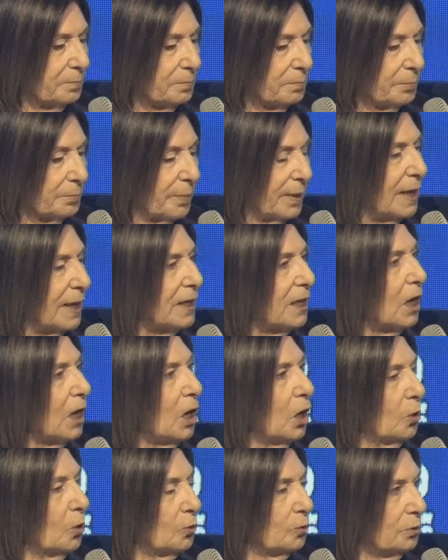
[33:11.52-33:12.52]
play
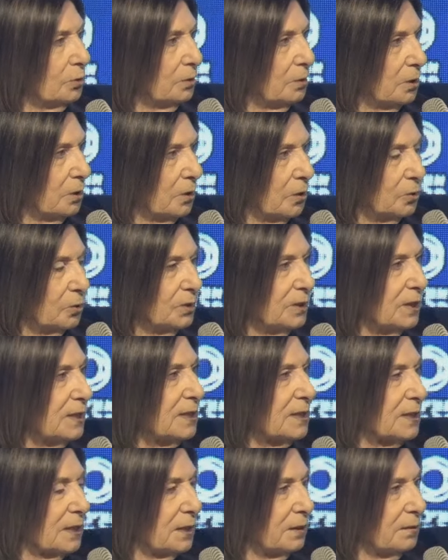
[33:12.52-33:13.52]
alone on this
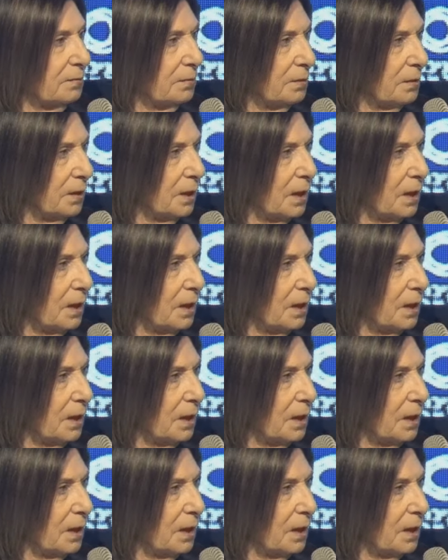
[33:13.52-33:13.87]
scene.